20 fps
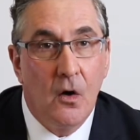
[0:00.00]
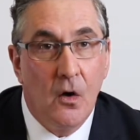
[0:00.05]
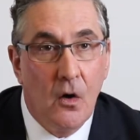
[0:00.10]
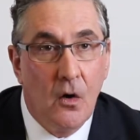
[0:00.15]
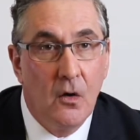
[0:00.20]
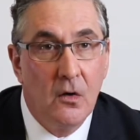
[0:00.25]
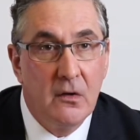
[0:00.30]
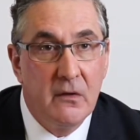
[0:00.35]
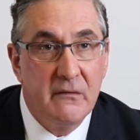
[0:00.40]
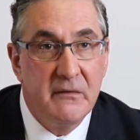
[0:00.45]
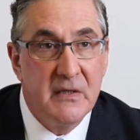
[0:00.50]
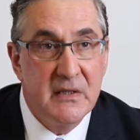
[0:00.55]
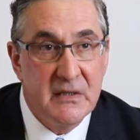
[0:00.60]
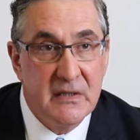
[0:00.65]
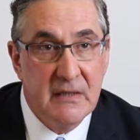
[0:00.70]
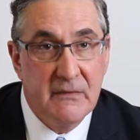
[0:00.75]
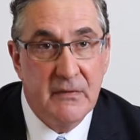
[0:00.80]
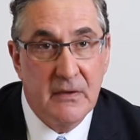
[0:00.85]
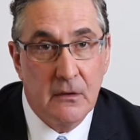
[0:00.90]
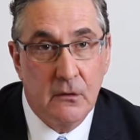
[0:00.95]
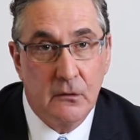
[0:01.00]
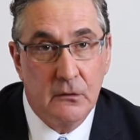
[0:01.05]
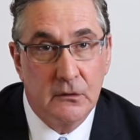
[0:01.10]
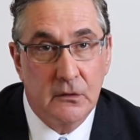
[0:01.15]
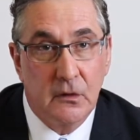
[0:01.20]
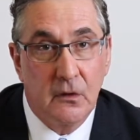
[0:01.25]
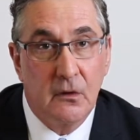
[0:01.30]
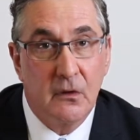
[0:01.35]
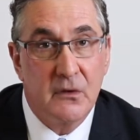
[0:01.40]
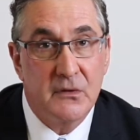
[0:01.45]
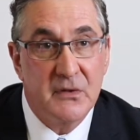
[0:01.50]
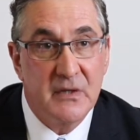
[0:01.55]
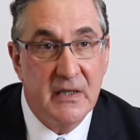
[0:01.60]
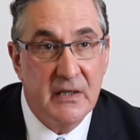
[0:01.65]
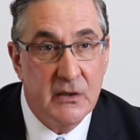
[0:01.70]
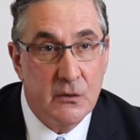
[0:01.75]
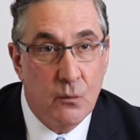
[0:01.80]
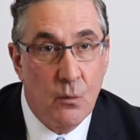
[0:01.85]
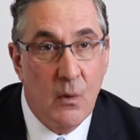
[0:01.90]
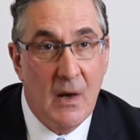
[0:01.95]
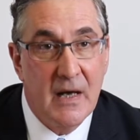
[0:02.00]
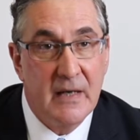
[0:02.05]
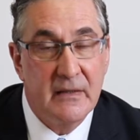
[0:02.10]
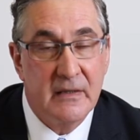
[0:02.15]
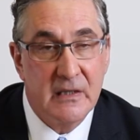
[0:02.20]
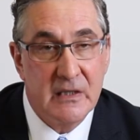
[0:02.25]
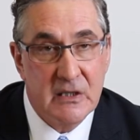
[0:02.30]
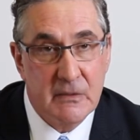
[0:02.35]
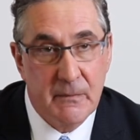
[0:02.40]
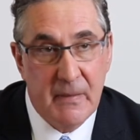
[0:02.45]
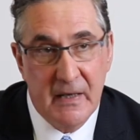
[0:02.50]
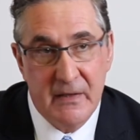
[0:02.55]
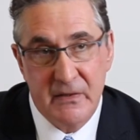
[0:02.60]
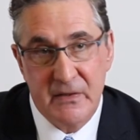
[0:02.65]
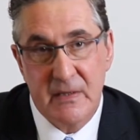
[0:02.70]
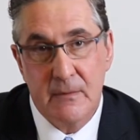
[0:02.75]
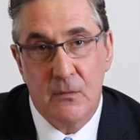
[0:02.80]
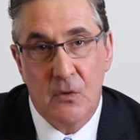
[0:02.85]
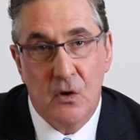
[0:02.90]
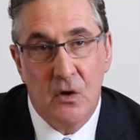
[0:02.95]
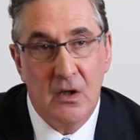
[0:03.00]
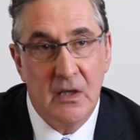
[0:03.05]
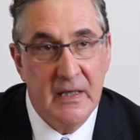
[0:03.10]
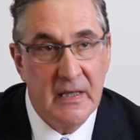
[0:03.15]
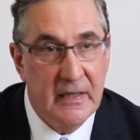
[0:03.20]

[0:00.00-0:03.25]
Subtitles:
All of these different controls, there is one that spans them all,